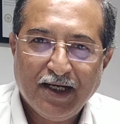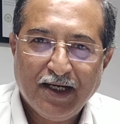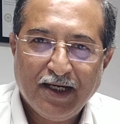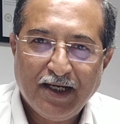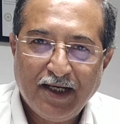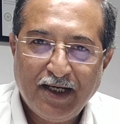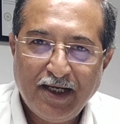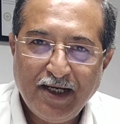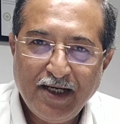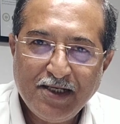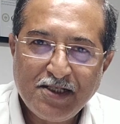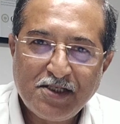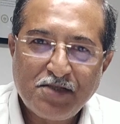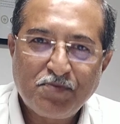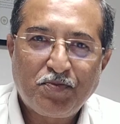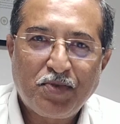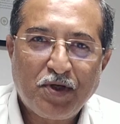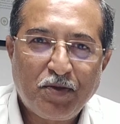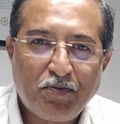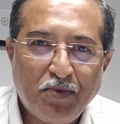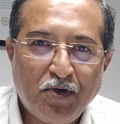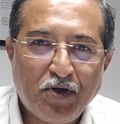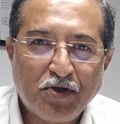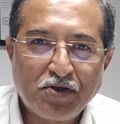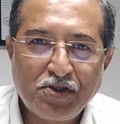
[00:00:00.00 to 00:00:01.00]
his
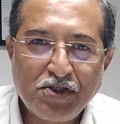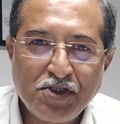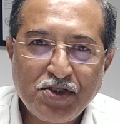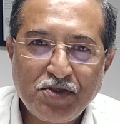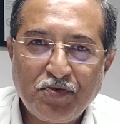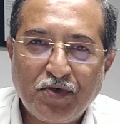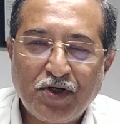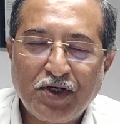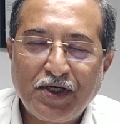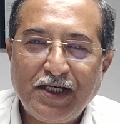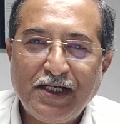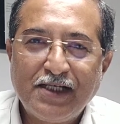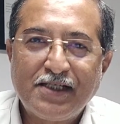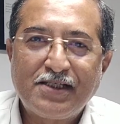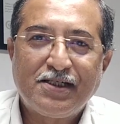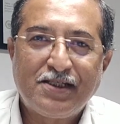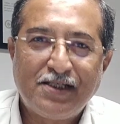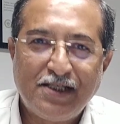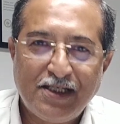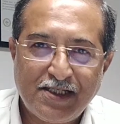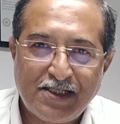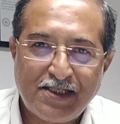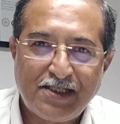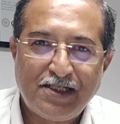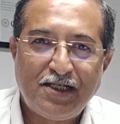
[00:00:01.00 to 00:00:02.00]
proportions, what he has
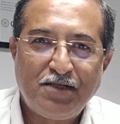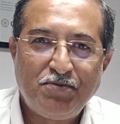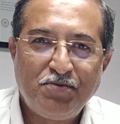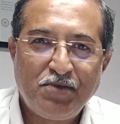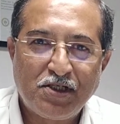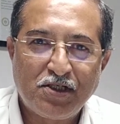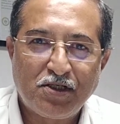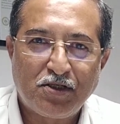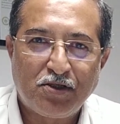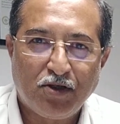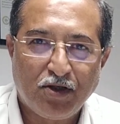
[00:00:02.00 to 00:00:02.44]
suggested, Mr.